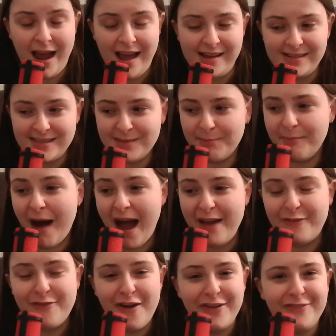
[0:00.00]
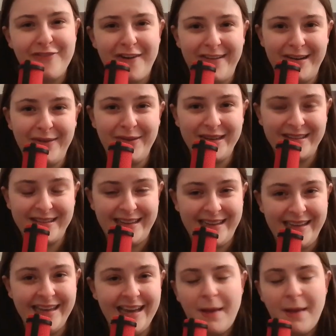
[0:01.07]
And Maya Berg very quickly